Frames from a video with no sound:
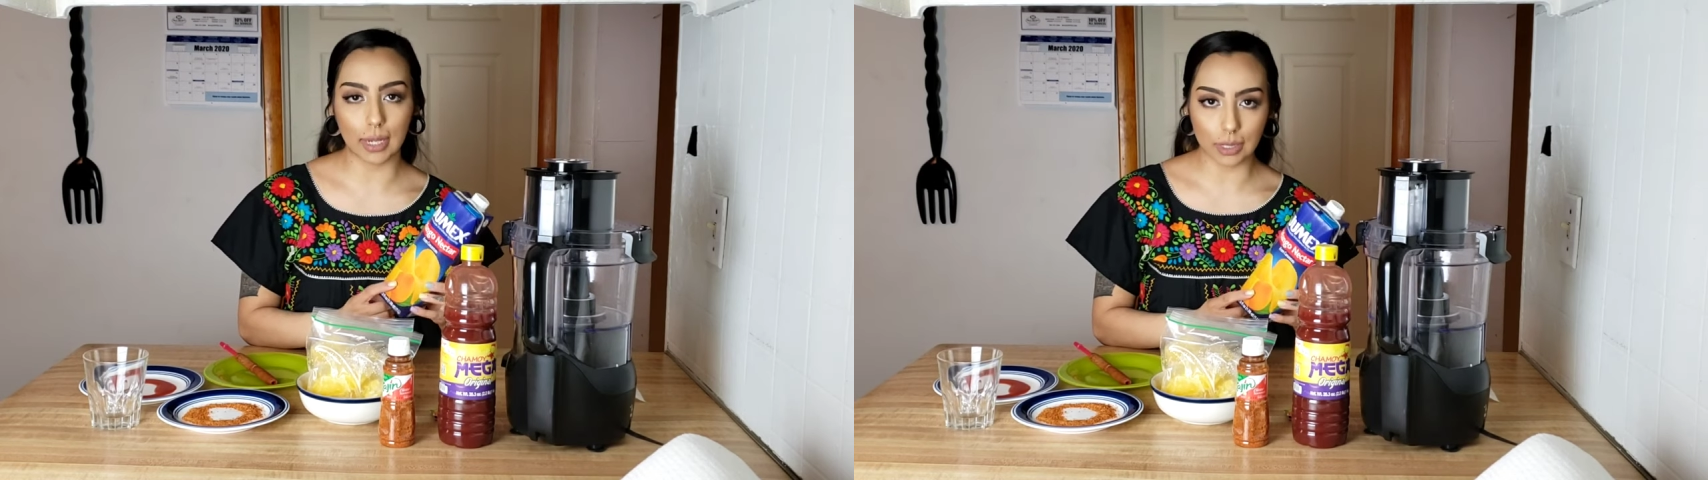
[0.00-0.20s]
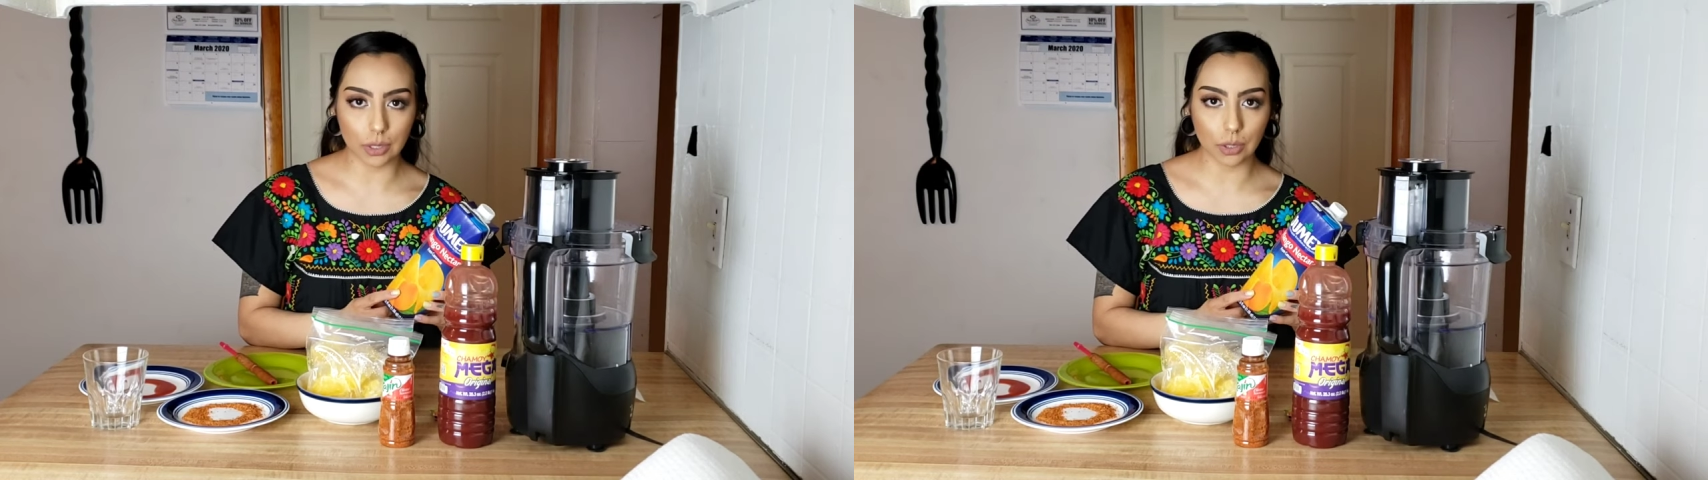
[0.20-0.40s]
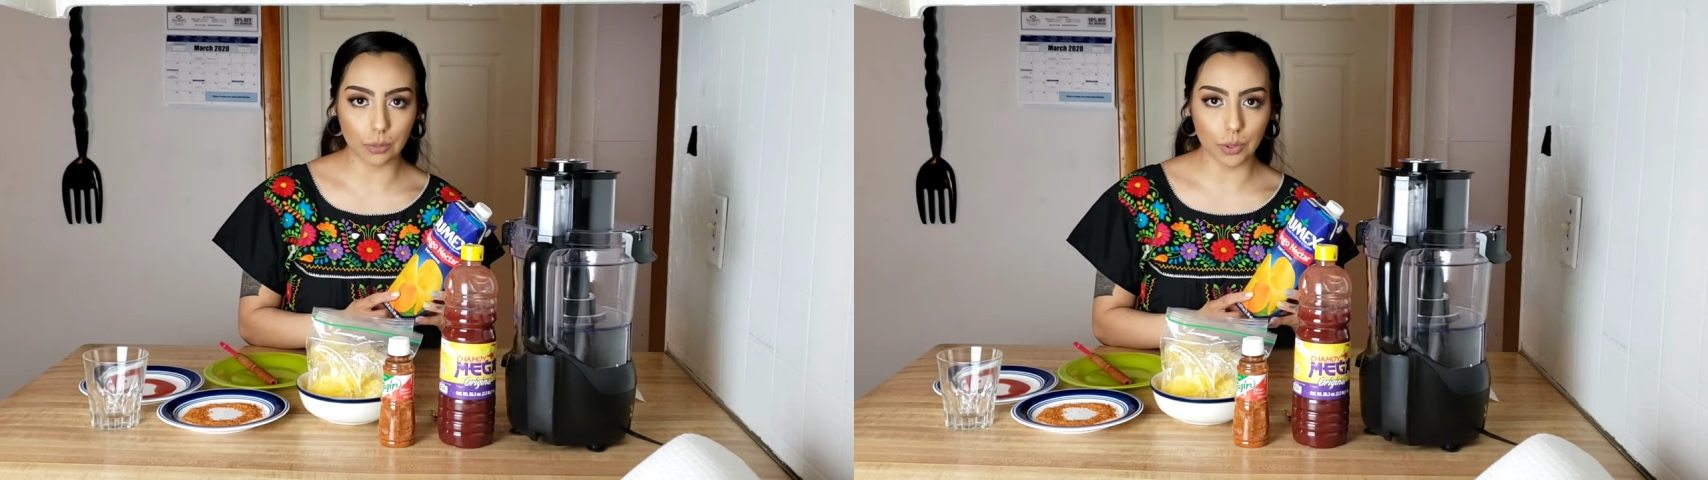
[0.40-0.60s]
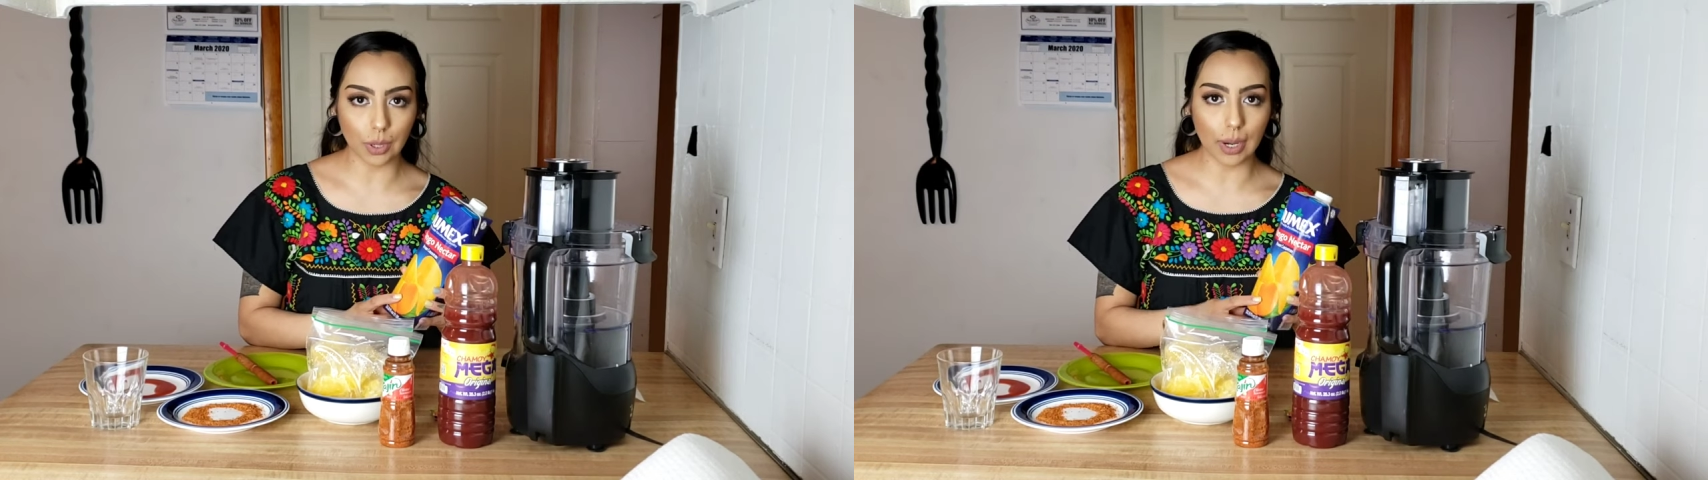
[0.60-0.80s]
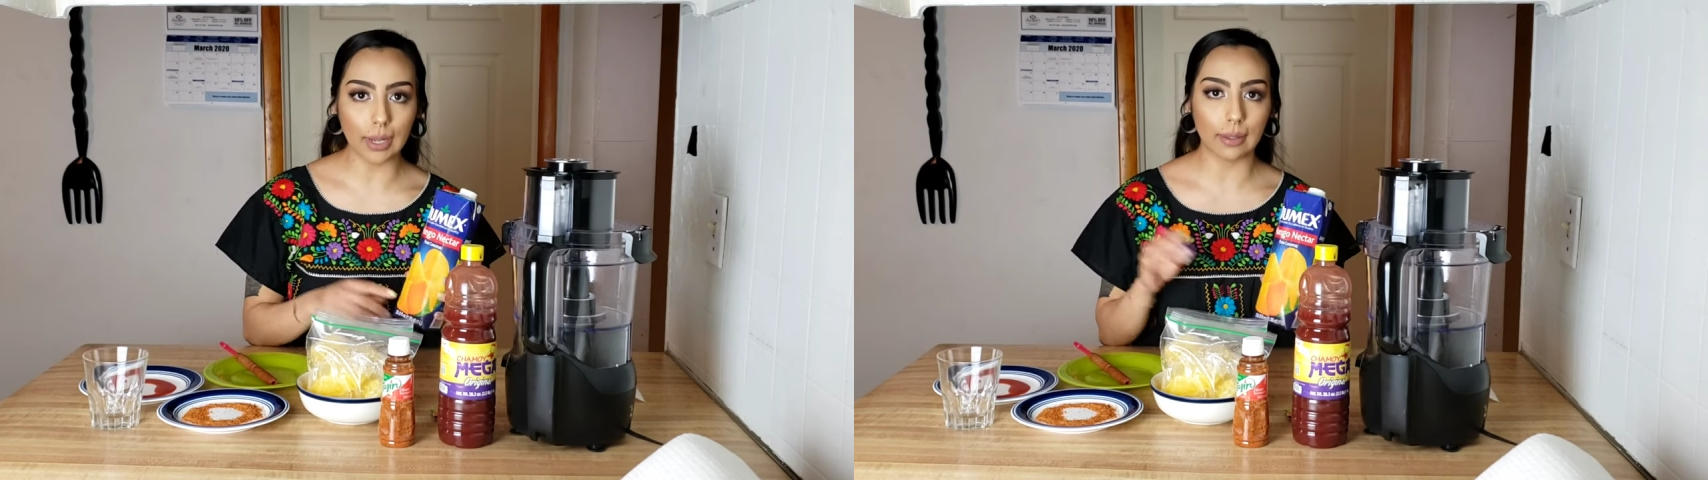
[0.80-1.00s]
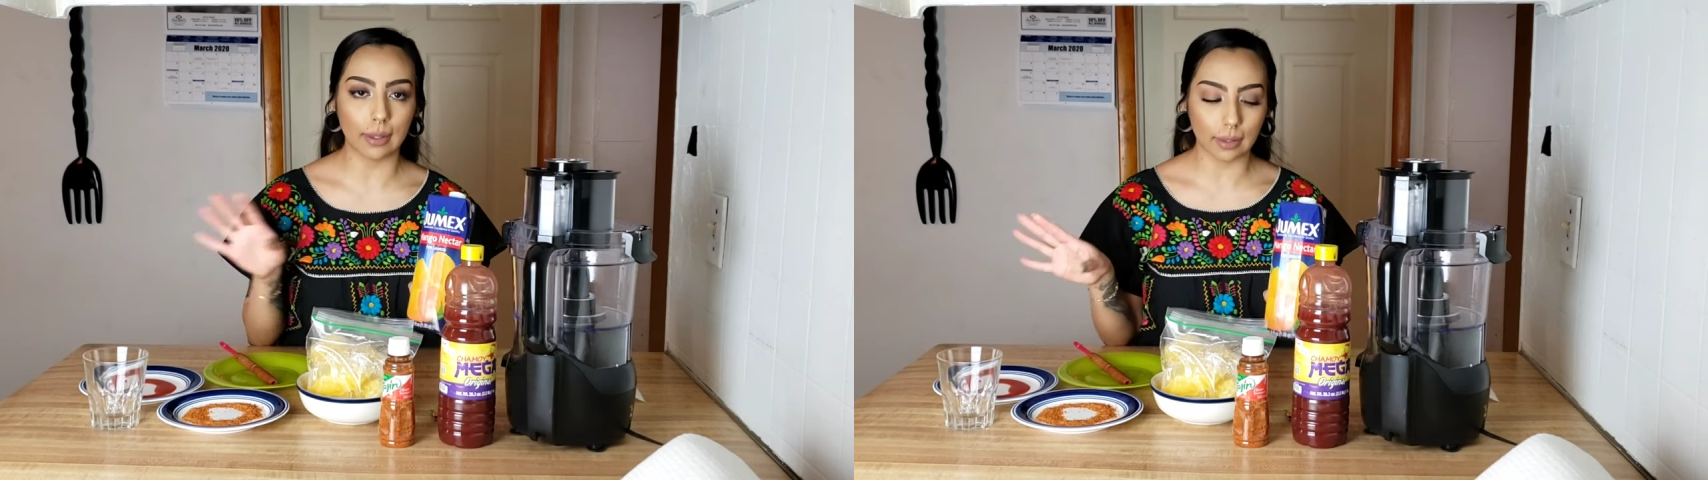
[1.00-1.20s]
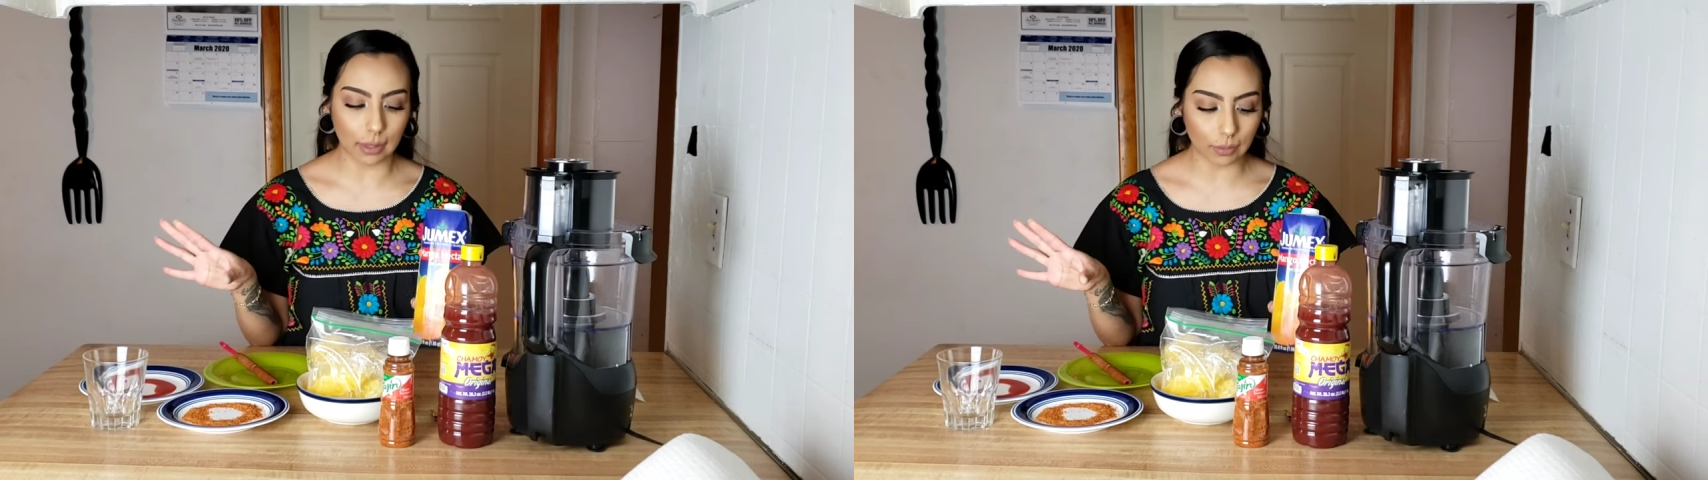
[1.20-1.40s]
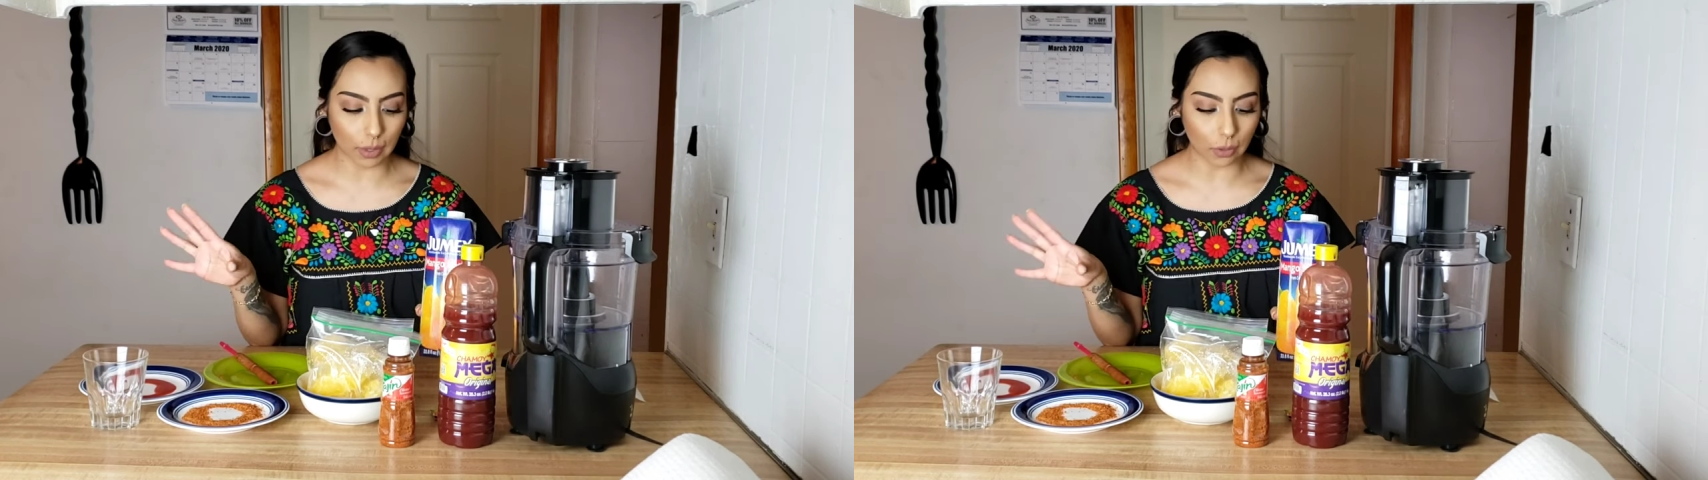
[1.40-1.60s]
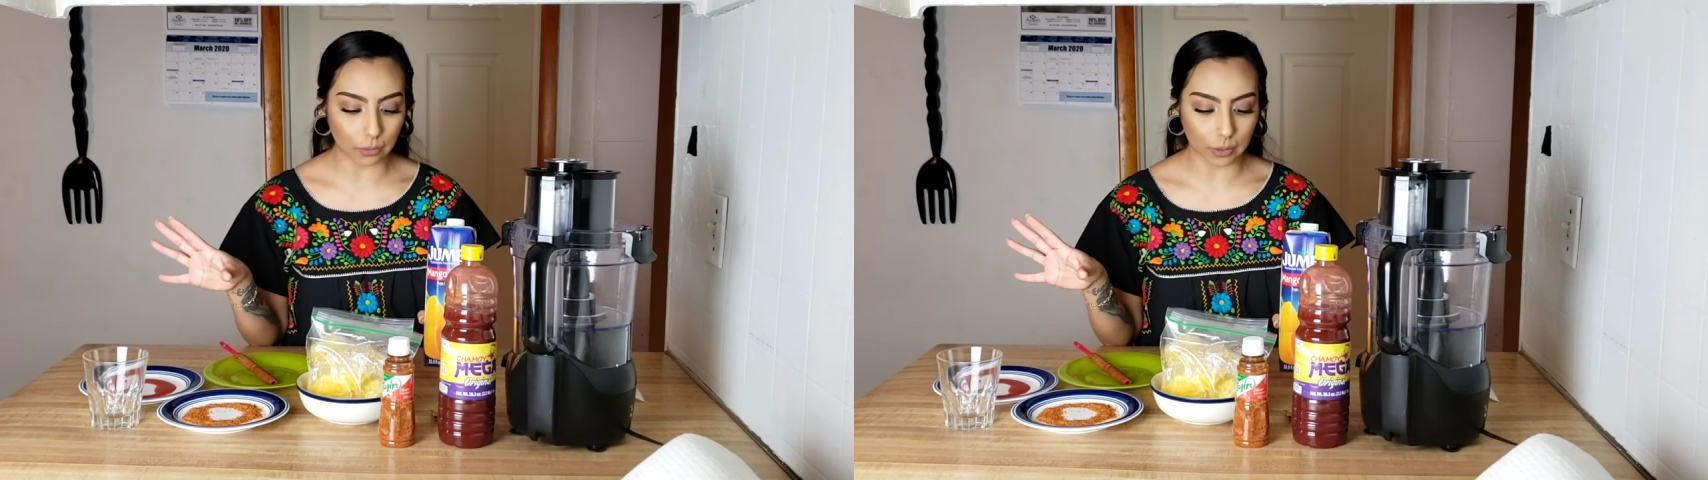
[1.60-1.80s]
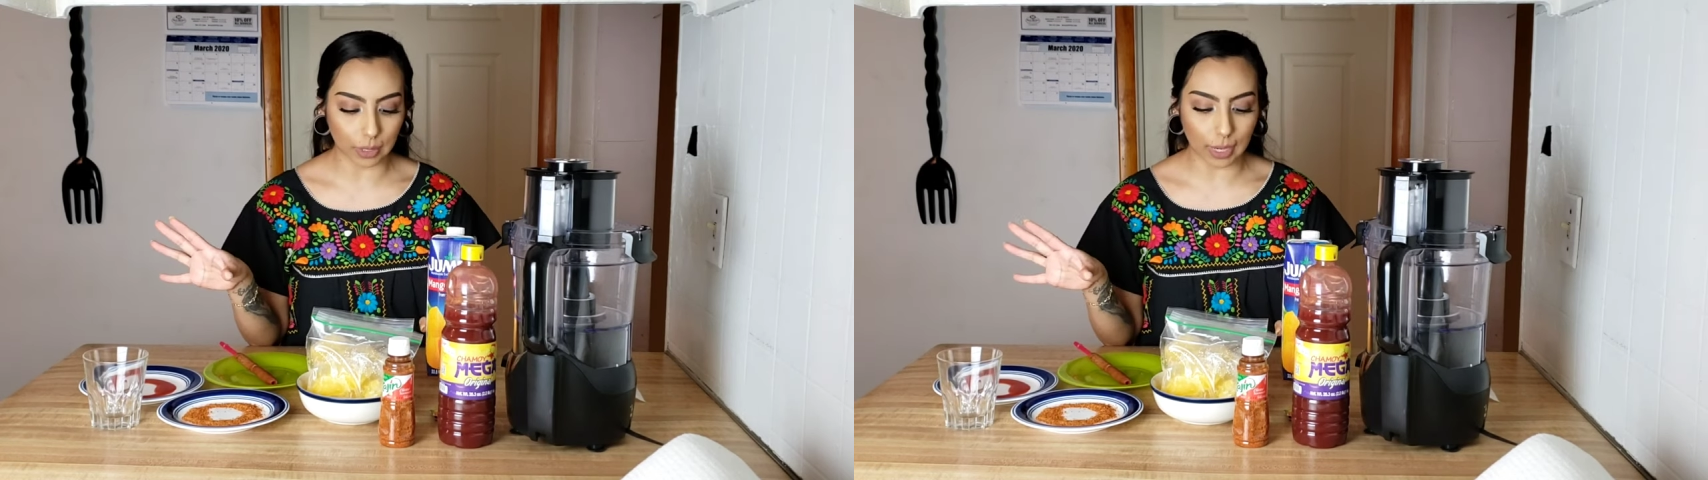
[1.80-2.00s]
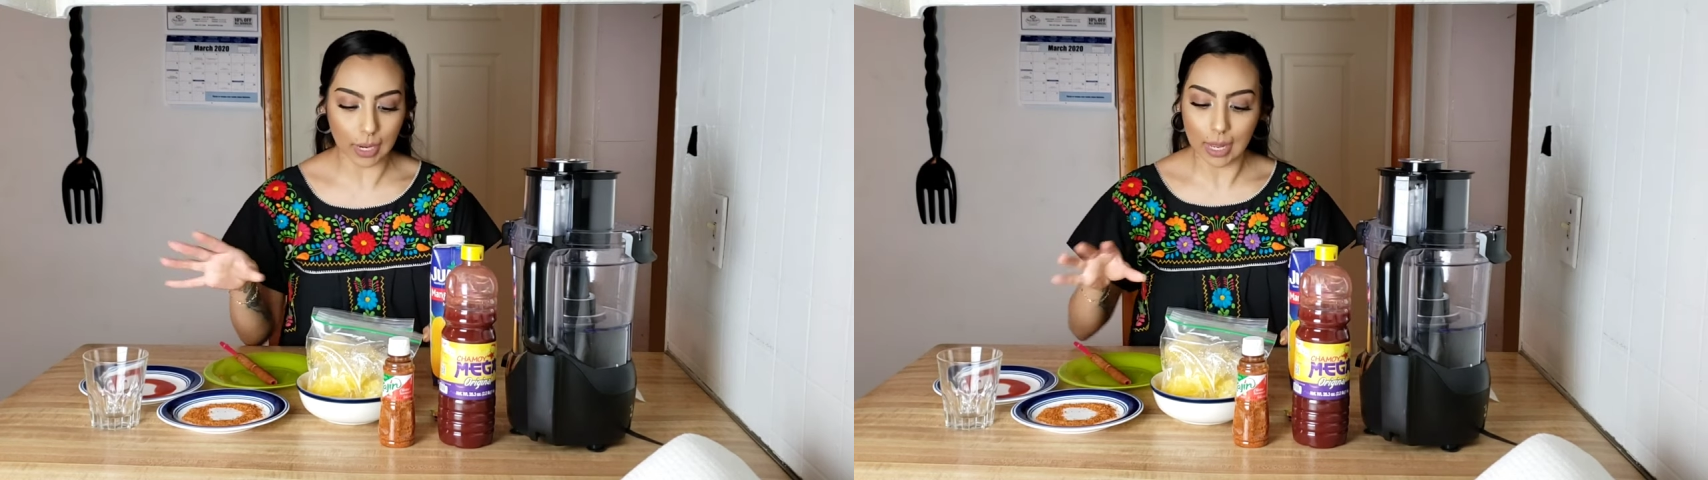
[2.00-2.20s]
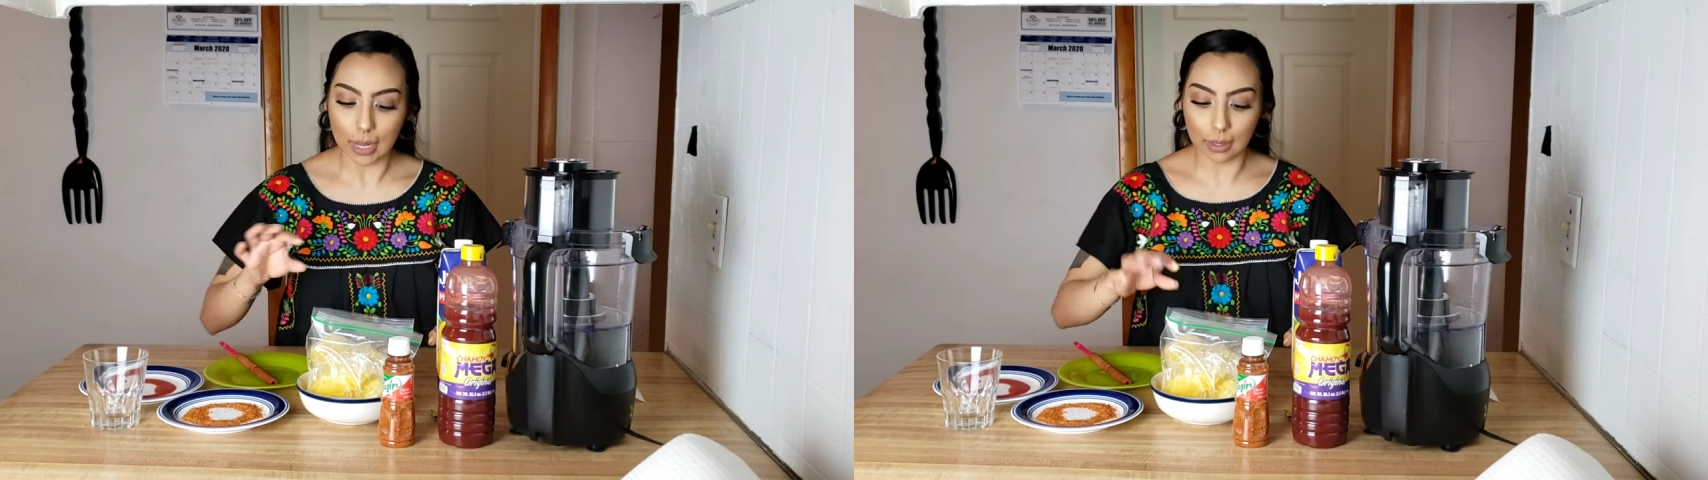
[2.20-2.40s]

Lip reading: ice cube tray and then leave it overnight.